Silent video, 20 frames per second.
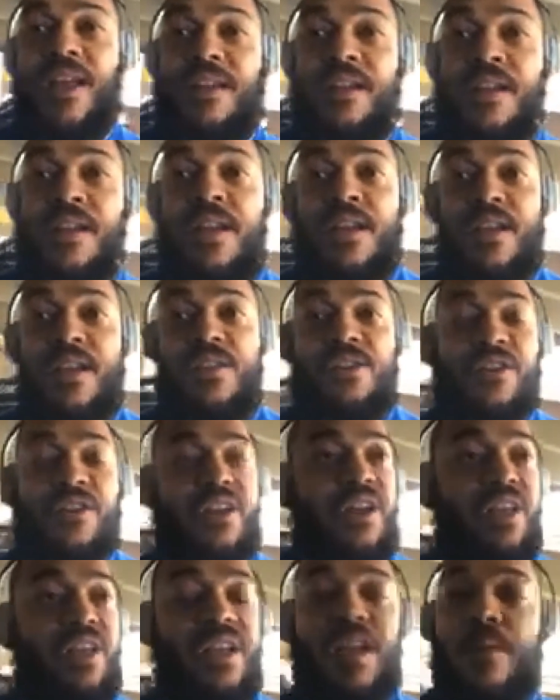You're going to
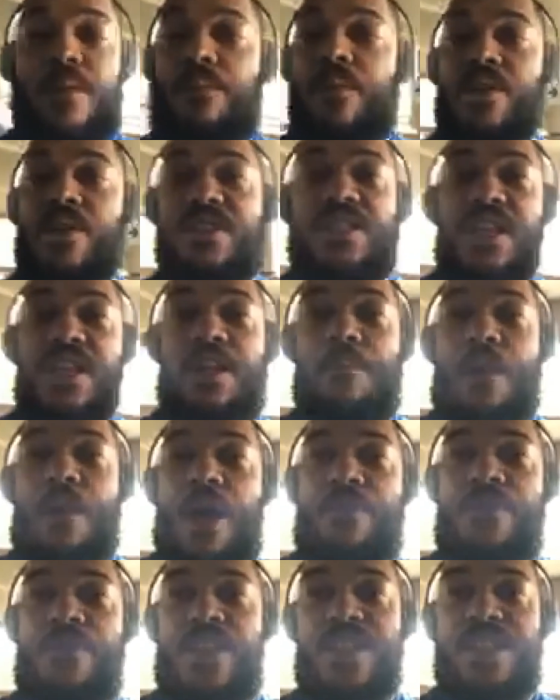get punched in the mouth, and it's
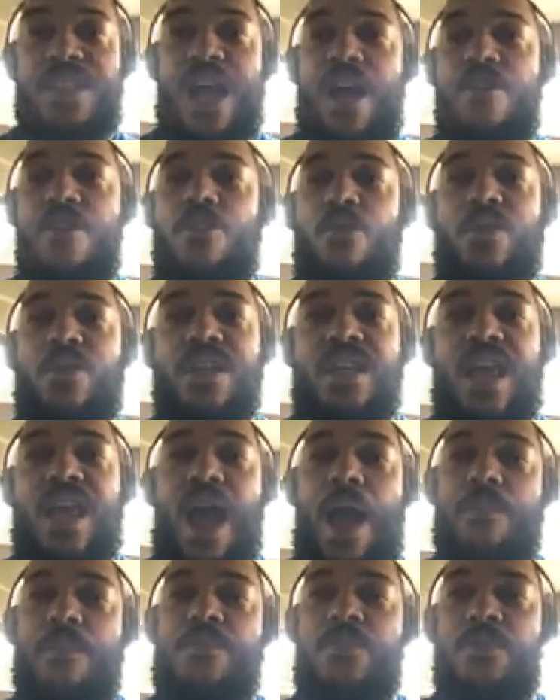how you adapt
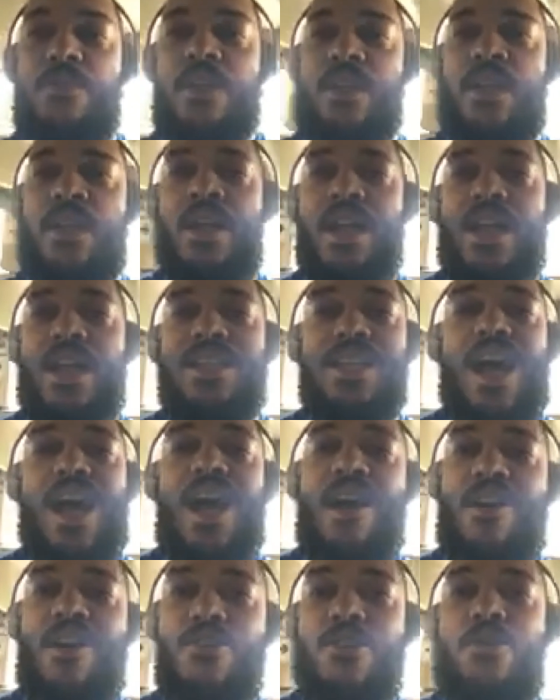to it.
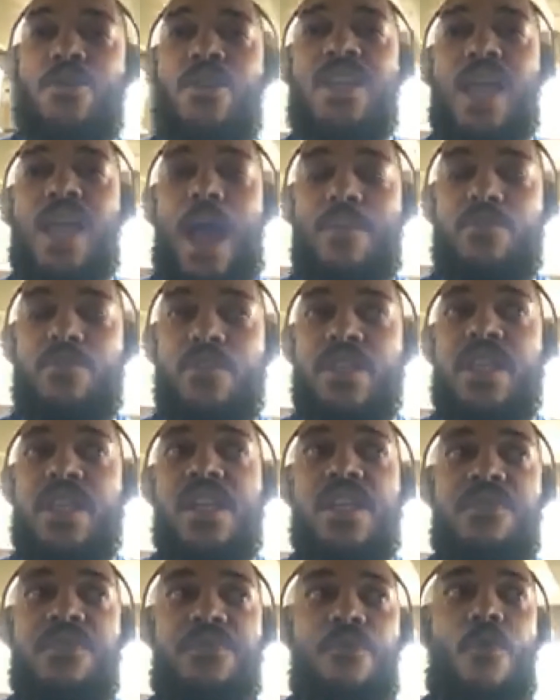These
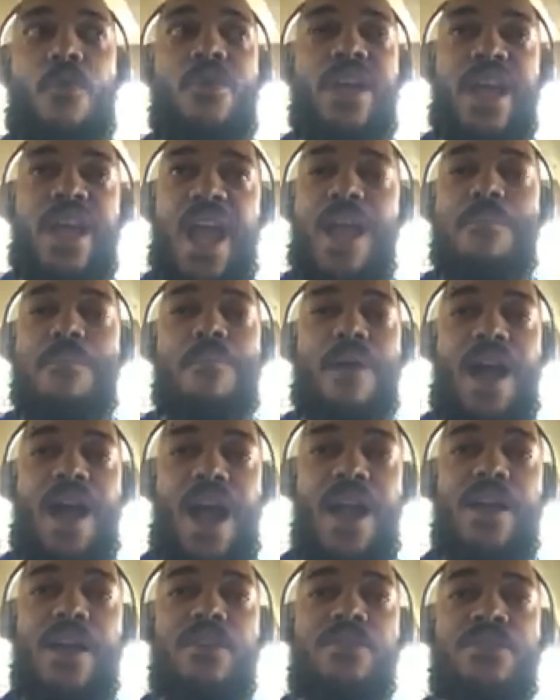48
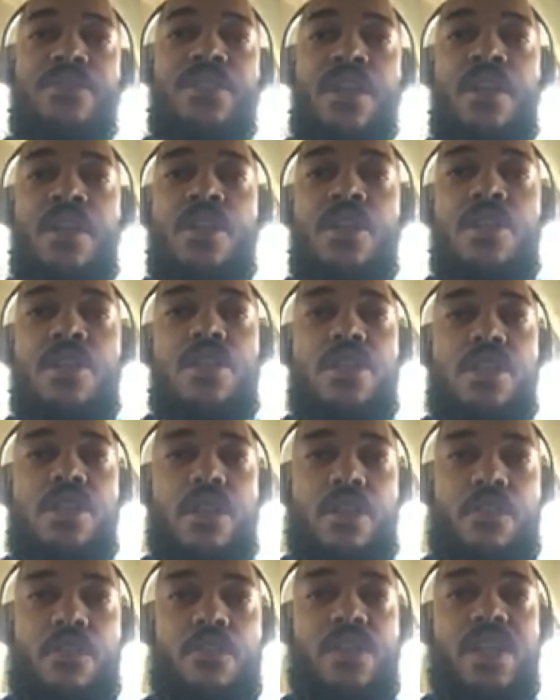miles
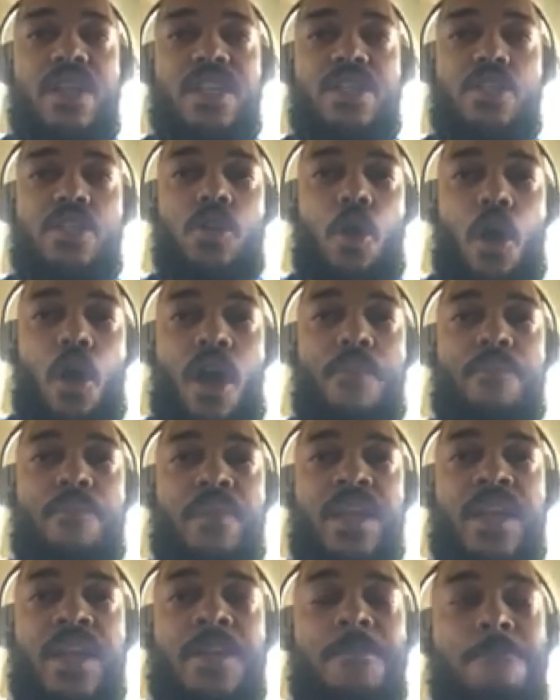literally taught me
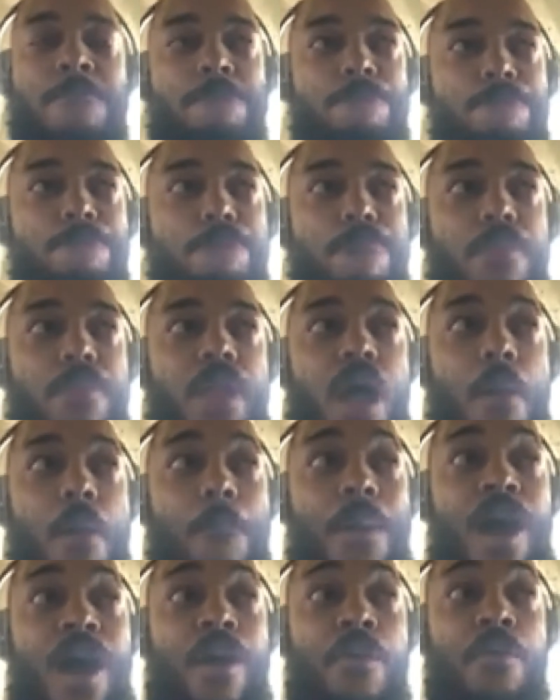about
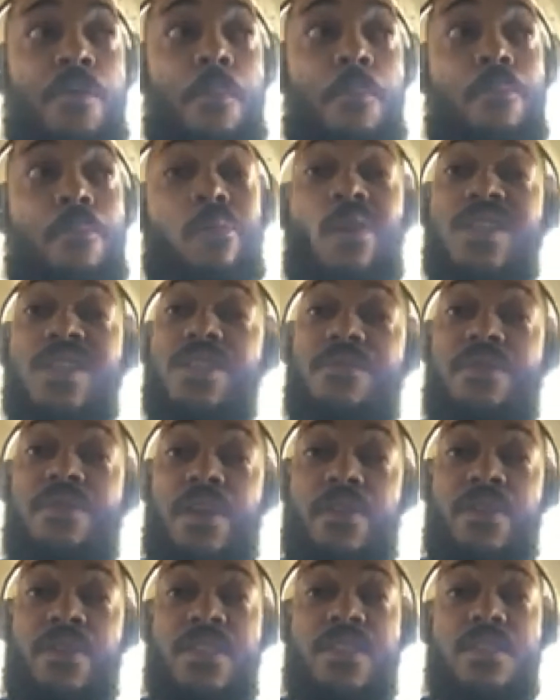
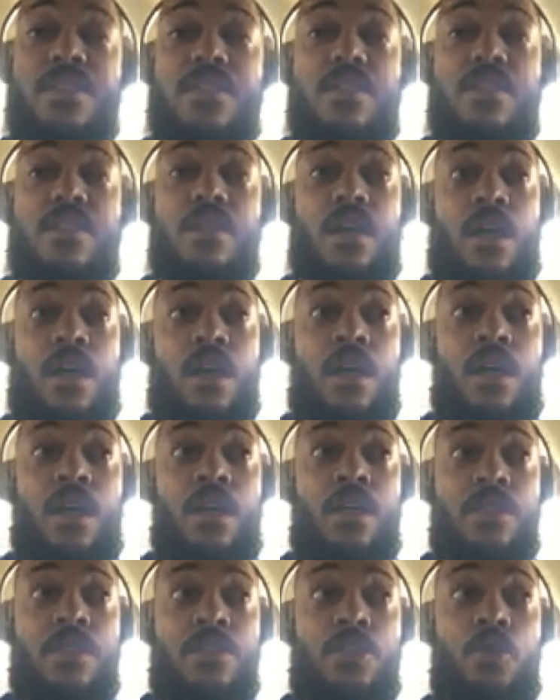perseverance
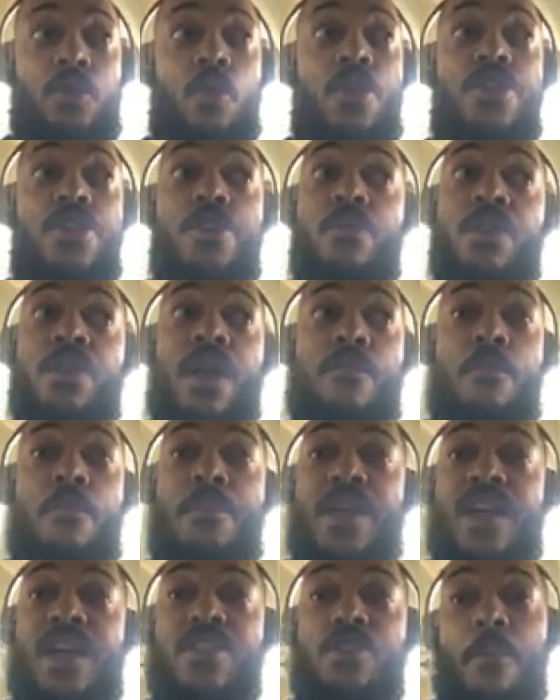to a new level, because
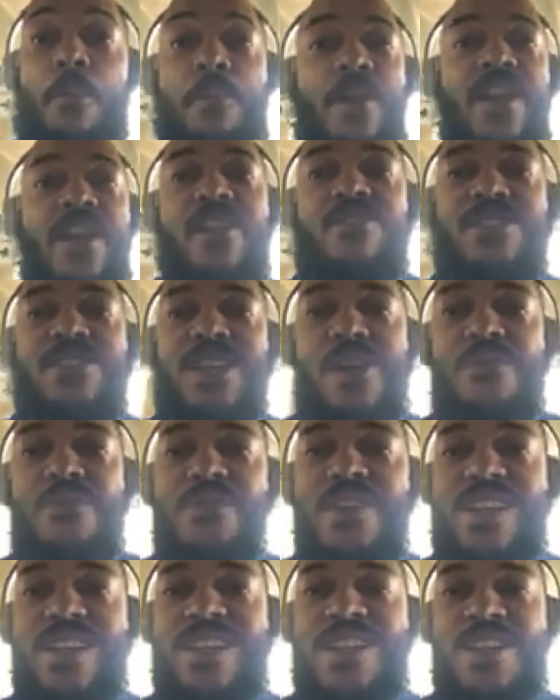you're putting yourself in it.
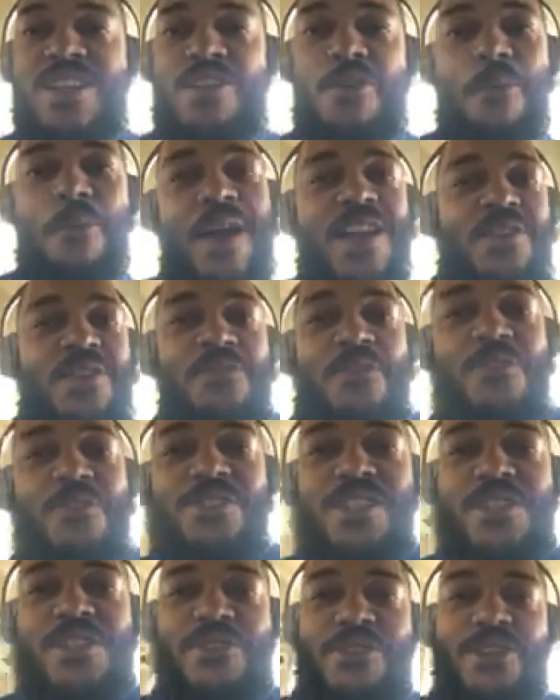Nobody's forcing you
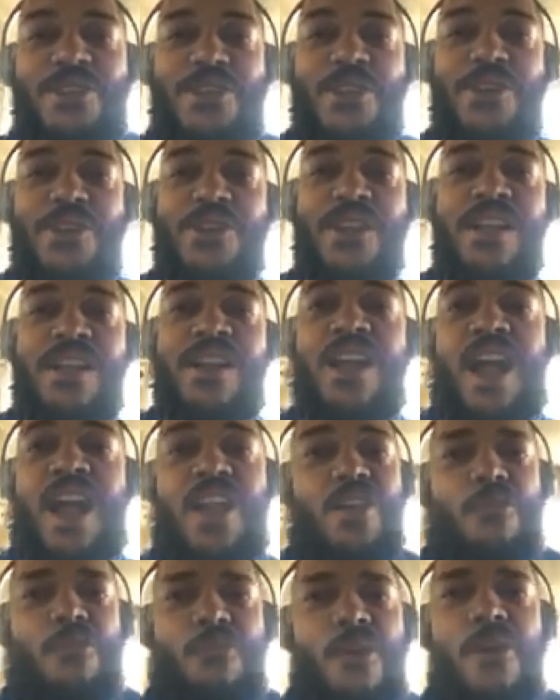to do it, and
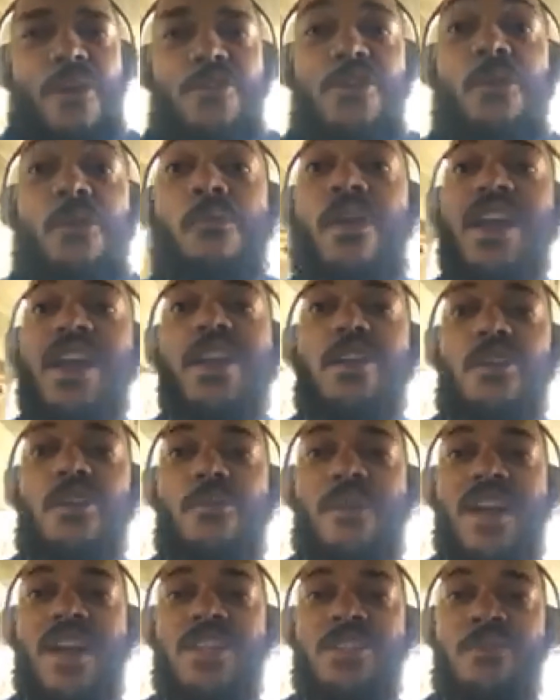you're running your race.
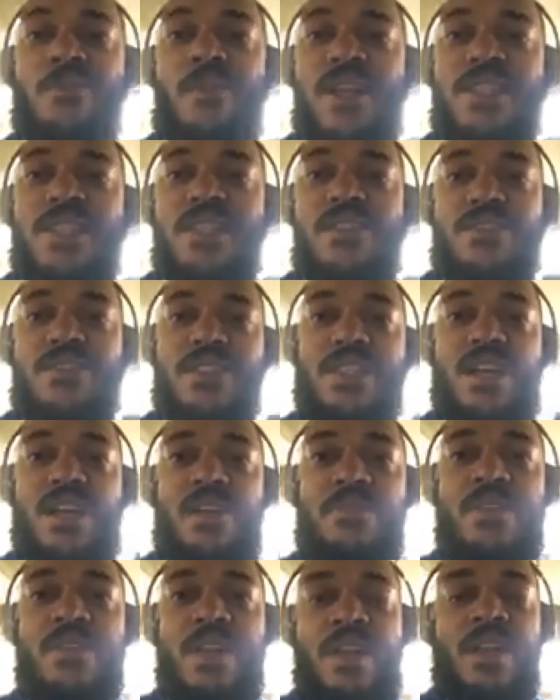You're racing yourself.
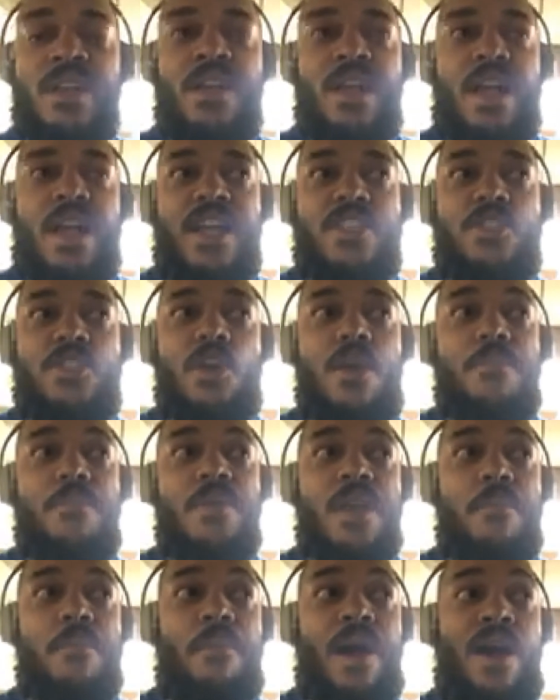It taught me
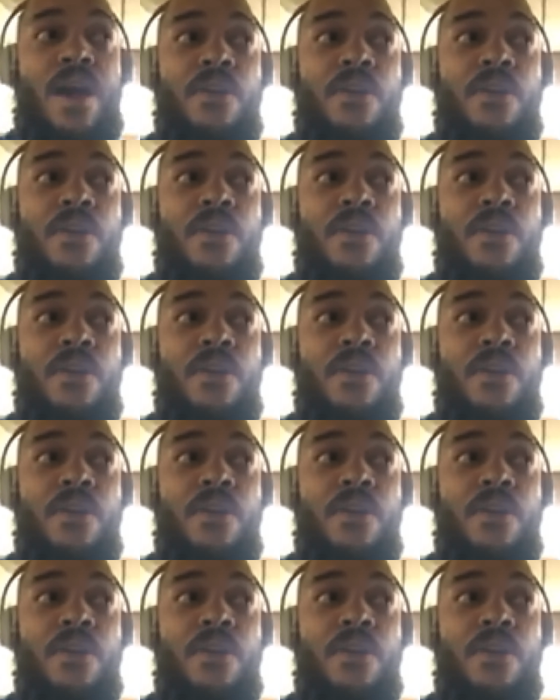about